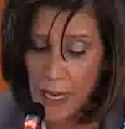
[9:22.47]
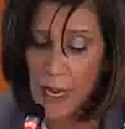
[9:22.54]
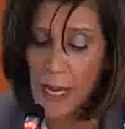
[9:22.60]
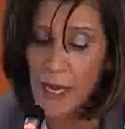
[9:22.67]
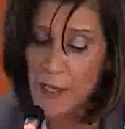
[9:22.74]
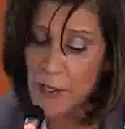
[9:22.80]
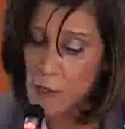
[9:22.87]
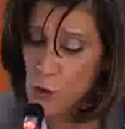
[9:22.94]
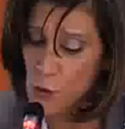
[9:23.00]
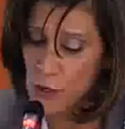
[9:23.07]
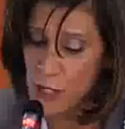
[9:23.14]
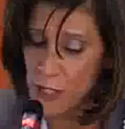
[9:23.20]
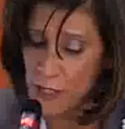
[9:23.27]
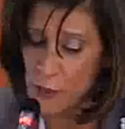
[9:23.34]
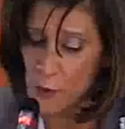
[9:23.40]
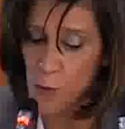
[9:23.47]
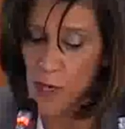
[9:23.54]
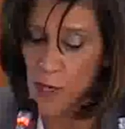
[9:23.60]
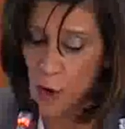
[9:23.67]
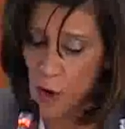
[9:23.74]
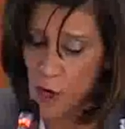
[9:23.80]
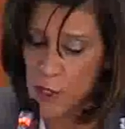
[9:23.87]
Students were
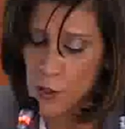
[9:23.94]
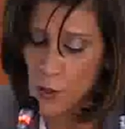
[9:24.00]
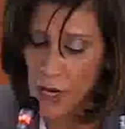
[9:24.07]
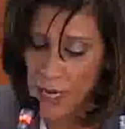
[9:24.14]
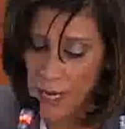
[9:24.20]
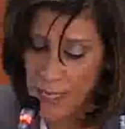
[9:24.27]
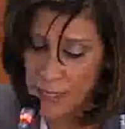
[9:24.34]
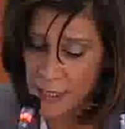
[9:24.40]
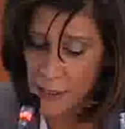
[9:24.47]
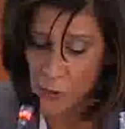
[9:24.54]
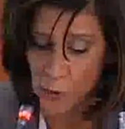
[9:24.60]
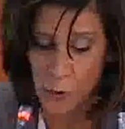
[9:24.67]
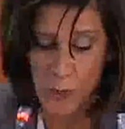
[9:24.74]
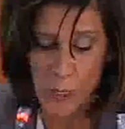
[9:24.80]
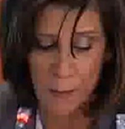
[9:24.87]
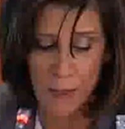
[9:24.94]
also elected to